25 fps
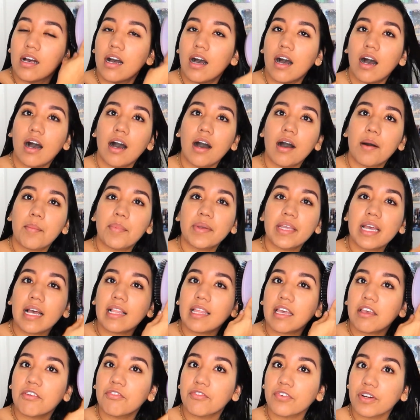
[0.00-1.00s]
Uh, but yeah,
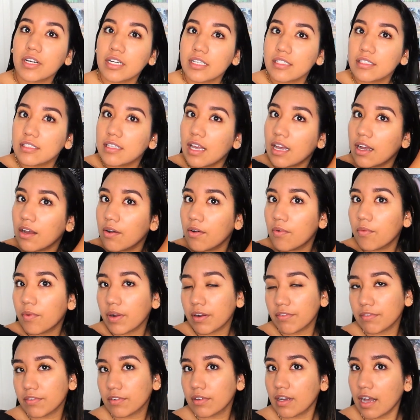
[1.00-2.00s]
like first
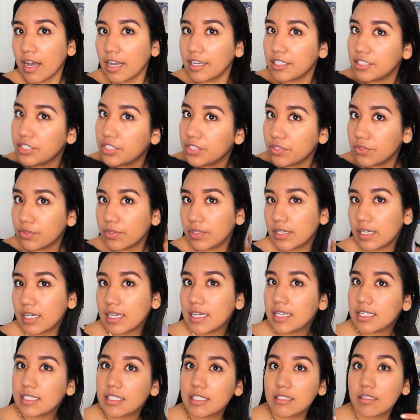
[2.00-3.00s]
what I do
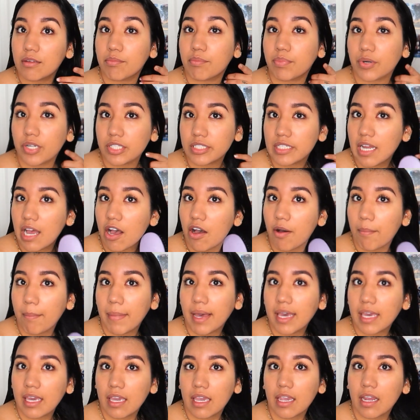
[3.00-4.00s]
is brush out
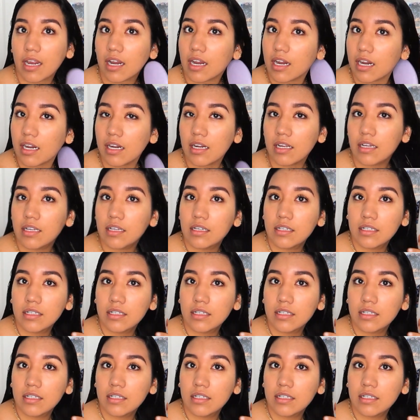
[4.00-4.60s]
my hair